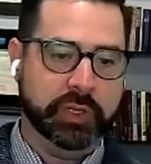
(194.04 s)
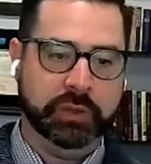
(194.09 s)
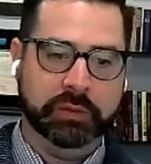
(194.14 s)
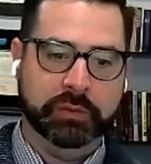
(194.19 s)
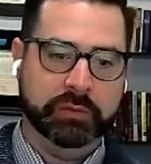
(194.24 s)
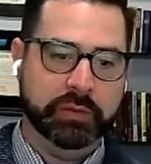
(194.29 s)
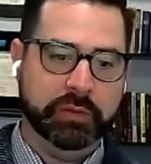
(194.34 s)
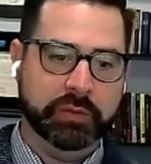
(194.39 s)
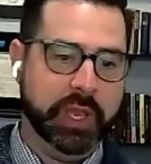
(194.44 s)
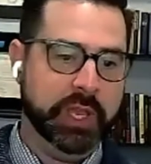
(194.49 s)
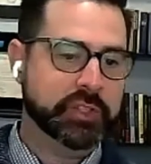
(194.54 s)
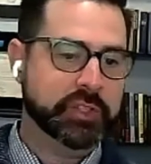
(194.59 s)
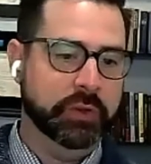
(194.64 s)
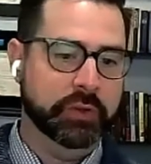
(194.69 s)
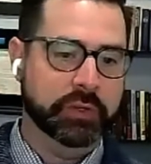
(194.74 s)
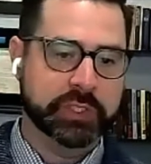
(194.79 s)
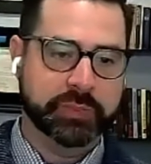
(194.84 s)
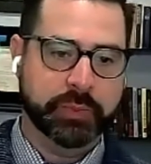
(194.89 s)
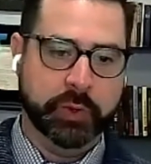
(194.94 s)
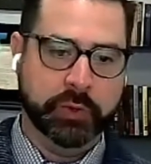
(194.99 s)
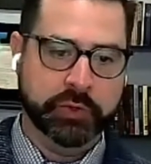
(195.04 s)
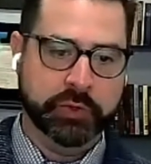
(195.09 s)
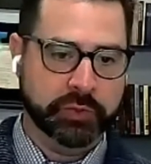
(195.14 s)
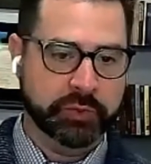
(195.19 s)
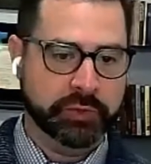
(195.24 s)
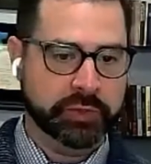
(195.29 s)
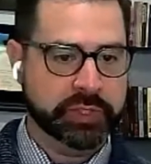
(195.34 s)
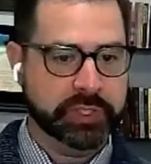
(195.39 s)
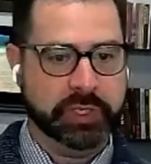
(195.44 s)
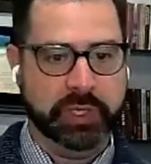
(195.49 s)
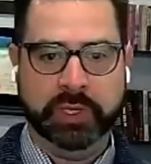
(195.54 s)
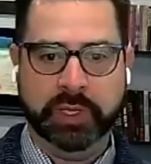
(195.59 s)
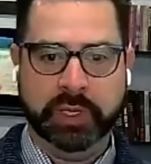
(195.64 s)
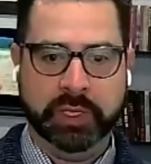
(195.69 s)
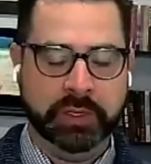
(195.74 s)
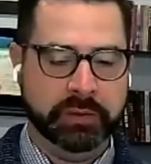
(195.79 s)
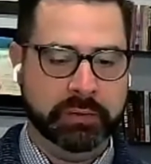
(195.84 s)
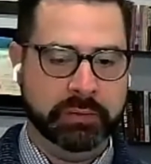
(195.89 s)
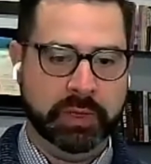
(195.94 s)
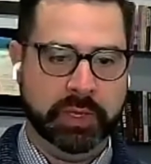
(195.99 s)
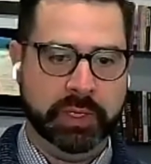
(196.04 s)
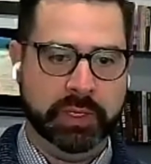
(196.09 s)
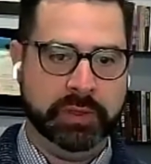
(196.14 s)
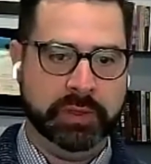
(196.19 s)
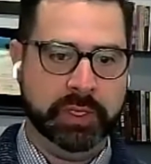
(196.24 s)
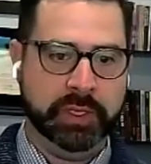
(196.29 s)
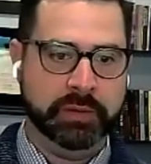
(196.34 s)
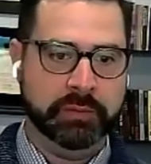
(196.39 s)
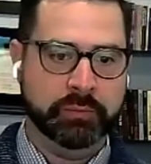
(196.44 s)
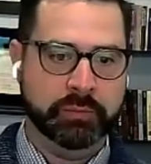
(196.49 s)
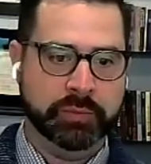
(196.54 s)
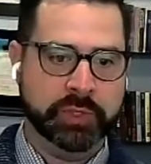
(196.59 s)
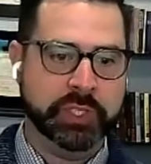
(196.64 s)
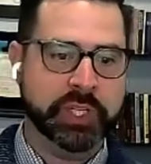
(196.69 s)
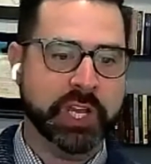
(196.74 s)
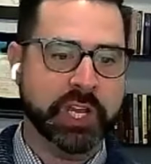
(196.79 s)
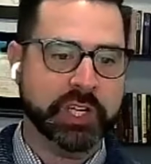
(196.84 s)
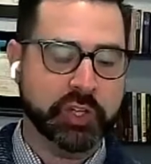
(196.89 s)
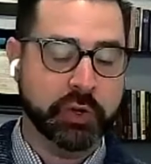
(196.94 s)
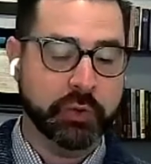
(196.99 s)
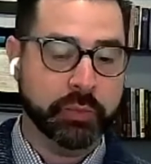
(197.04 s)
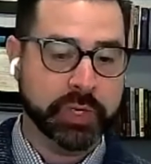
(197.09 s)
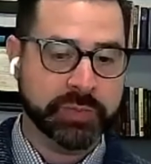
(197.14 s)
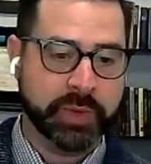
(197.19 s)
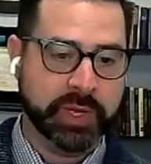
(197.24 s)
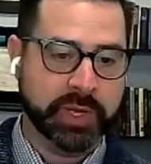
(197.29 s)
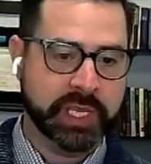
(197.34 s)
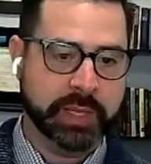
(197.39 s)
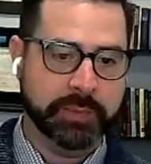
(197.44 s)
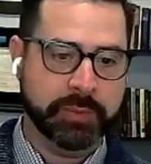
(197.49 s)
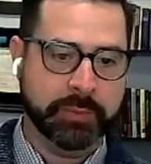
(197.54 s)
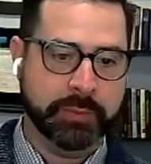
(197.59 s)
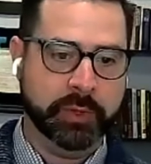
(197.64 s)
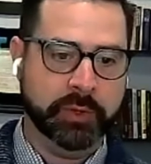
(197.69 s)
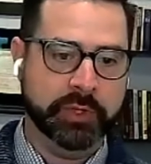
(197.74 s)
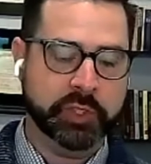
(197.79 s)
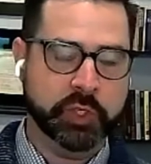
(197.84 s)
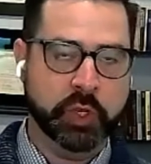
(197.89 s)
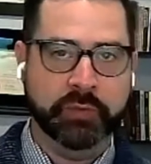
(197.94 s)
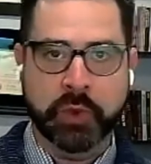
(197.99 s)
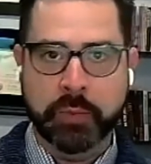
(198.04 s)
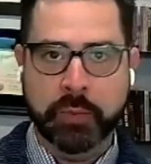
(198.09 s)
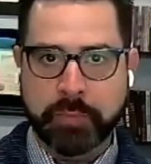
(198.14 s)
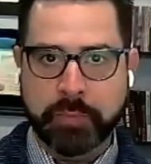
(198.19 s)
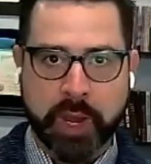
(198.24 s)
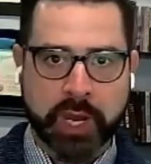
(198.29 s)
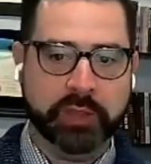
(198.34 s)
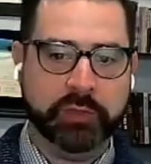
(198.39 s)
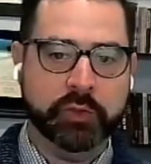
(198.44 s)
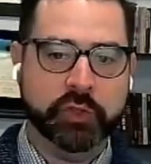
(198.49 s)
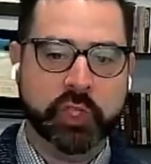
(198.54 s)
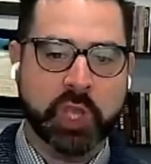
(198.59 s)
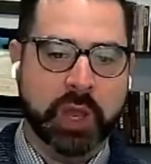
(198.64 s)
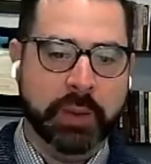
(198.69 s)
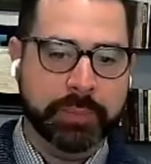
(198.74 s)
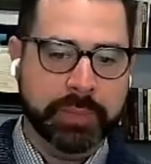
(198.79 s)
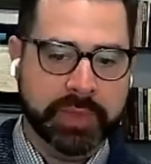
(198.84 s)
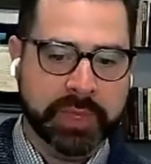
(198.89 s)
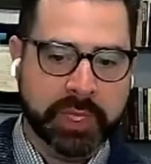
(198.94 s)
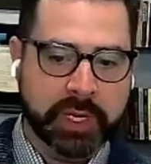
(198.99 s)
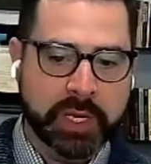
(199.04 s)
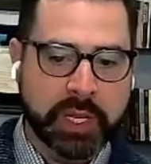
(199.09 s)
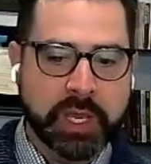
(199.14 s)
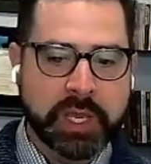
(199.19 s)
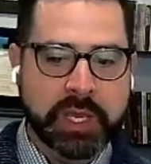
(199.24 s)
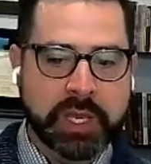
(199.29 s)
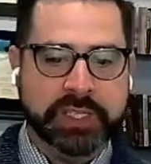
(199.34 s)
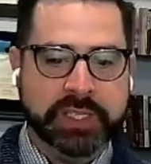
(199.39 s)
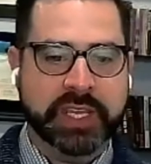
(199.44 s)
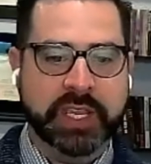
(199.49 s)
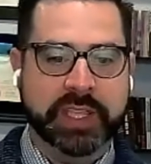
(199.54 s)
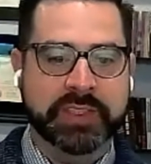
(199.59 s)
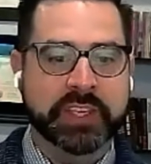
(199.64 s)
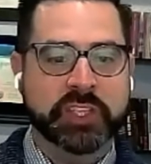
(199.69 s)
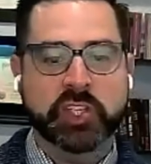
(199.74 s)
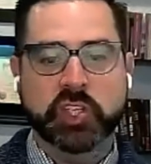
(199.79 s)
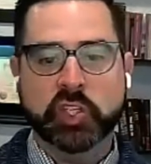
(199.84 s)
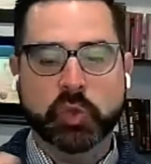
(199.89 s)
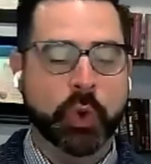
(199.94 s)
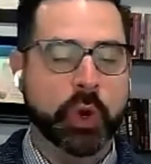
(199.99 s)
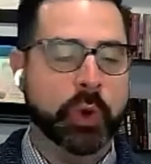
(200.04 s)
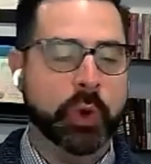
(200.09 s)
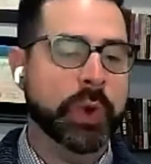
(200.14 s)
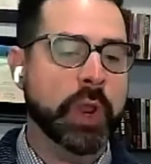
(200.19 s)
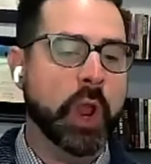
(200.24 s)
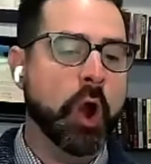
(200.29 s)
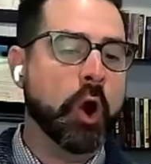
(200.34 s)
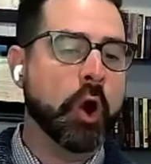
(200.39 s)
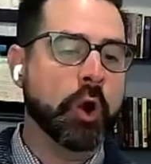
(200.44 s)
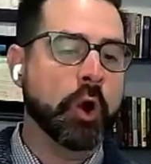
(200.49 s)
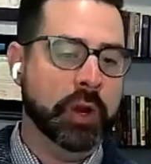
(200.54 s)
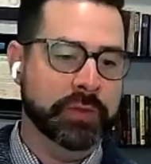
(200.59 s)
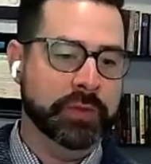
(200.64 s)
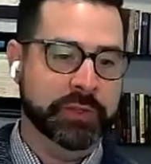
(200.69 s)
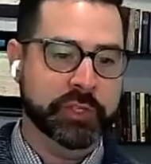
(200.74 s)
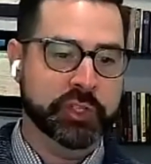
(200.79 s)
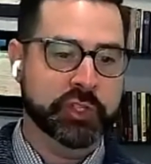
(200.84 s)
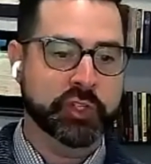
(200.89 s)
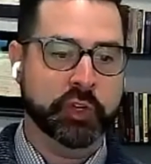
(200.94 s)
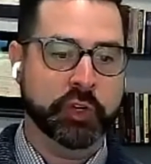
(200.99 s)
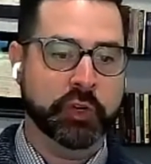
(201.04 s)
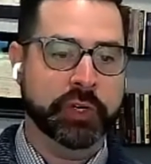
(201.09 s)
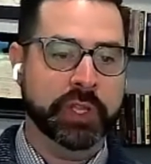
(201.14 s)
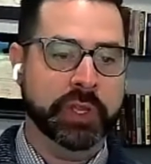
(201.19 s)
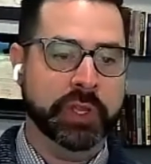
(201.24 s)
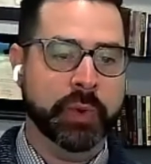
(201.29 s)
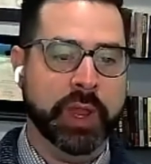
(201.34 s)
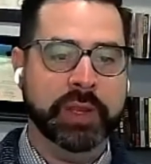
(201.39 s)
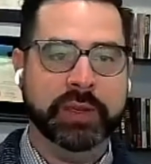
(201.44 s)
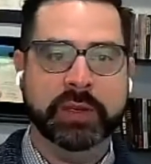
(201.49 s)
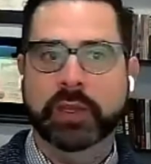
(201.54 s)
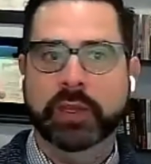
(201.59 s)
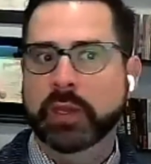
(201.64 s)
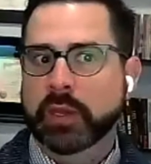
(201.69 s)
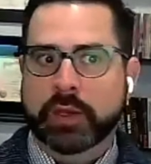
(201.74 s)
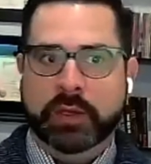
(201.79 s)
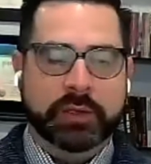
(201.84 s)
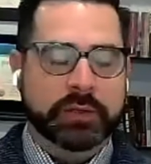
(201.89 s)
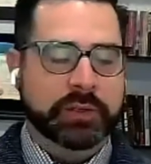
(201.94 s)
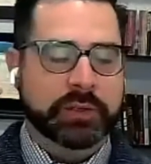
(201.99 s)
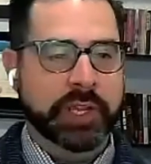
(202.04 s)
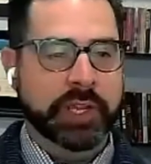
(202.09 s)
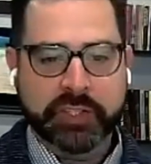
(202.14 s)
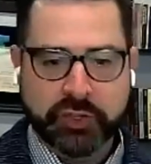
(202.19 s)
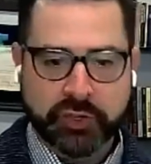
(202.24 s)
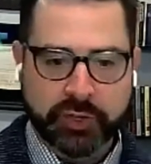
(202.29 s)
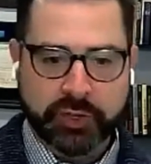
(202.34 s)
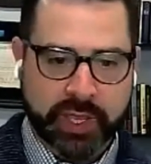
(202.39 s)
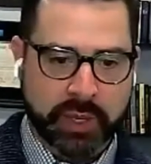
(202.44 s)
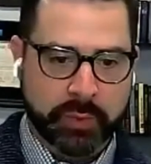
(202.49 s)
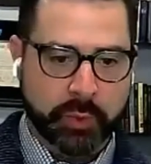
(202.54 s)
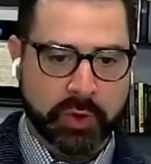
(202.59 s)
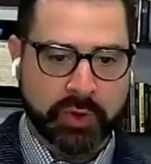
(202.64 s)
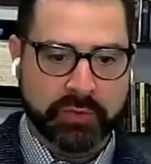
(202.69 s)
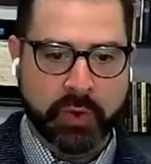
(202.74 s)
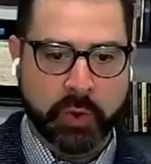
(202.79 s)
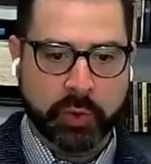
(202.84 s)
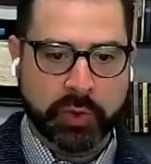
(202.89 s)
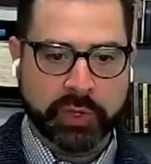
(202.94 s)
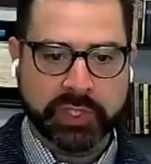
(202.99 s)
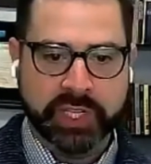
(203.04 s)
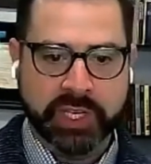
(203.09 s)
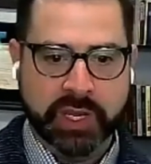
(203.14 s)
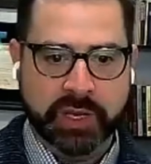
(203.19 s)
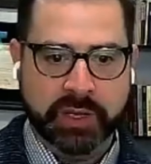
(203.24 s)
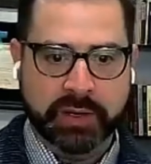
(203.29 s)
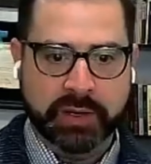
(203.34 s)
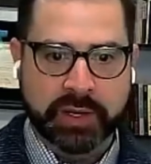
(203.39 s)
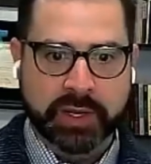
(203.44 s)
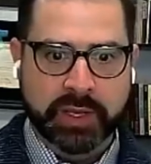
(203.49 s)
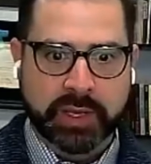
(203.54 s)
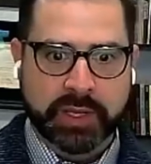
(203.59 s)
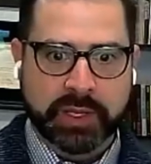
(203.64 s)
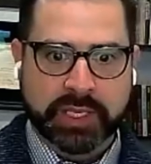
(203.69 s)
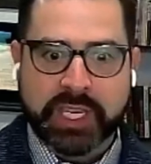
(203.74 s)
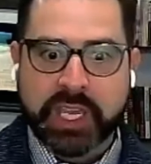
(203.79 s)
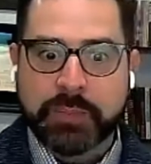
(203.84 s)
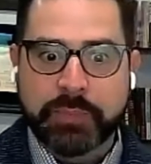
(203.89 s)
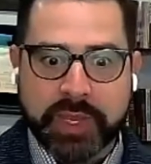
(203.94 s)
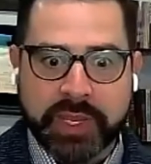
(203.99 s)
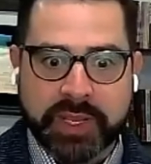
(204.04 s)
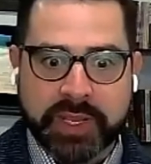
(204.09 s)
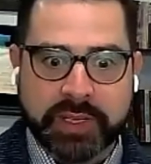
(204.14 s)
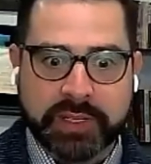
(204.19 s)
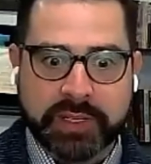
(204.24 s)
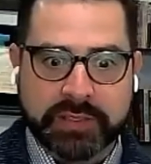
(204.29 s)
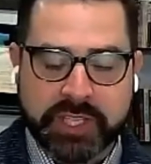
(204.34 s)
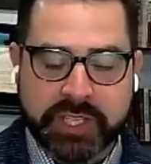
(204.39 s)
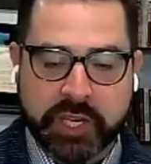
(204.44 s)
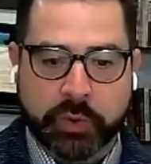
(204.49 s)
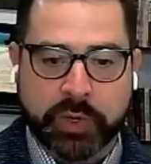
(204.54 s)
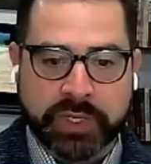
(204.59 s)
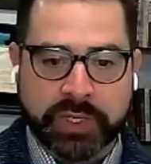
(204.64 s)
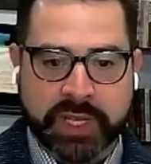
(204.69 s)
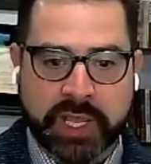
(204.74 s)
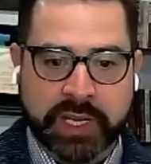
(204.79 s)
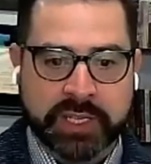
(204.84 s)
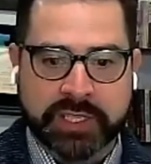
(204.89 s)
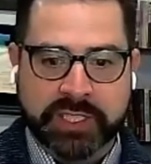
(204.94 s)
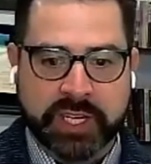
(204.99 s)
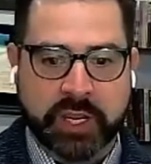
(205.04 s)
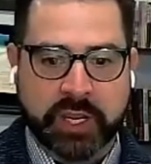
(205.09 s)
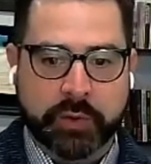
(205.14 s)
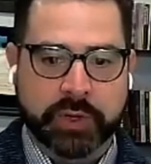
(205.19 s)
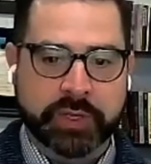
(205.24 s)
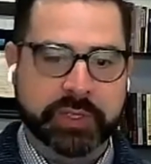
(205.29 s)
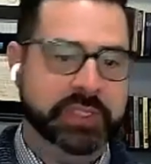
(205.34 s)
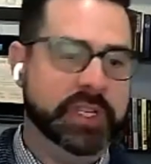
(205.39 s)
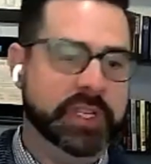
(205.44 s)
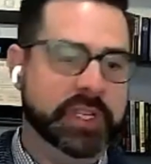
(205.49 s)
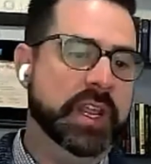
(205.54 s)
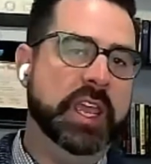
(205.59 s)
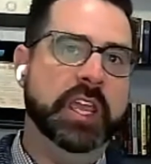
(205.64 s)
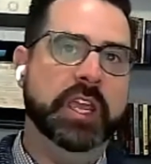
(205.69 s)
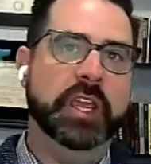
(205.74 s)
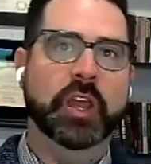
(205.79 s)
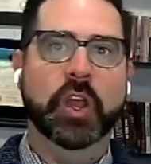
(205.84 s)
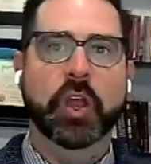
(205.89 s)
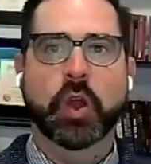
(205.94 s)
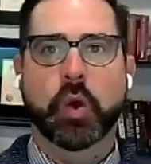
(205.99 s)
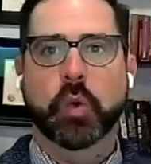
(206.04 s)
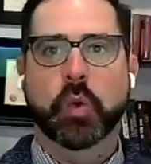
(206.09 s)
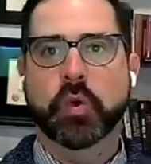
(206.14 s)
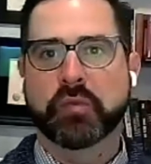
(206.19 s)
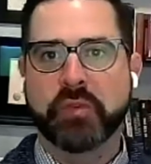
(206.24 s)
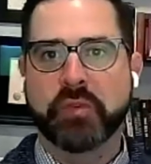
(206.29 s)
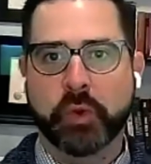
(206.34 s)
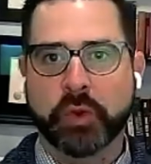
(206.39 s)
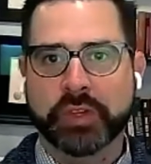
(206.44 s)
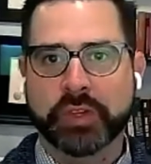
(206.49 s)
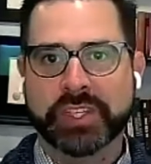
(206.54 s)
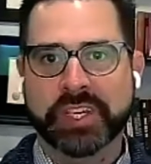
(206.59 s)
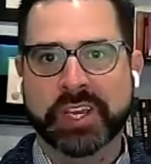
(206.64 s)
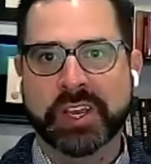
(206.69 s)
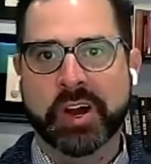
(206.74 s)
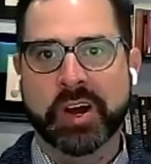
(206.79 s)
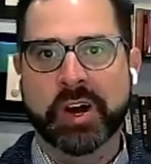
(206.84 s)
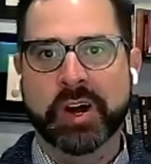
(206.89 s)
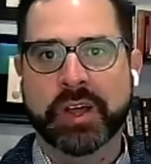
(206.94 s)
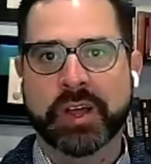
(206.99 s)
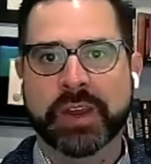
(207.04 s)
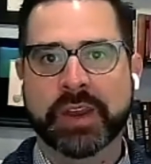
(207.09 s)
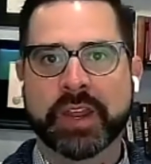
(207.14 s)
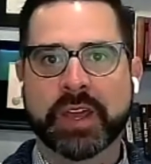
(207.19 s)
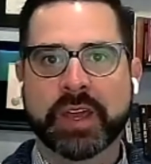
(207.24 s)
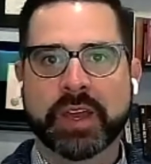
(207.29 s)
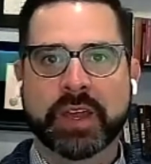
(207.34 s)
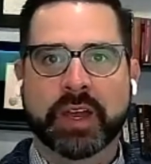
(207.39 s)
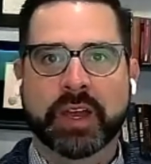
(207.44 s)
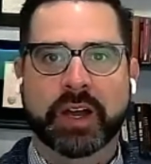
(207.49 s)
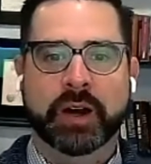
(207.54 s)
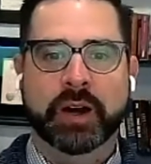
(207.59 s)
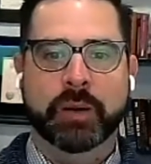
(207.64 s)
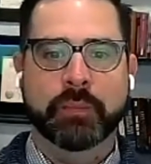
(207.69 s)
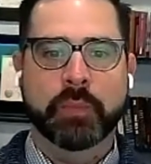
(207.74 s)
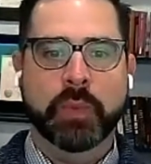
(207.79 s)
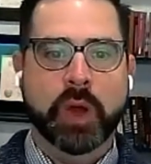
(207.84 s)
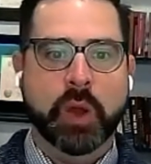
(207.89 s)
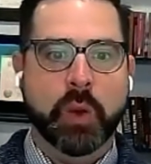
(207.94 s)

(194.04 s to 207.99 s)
phishing, external exposures, and then detection and response capability. So if you bucket those up and then say, this is where we are on this journey, right? Yesterday, we were focusing on keeping secret data secret. Today, we're focusing on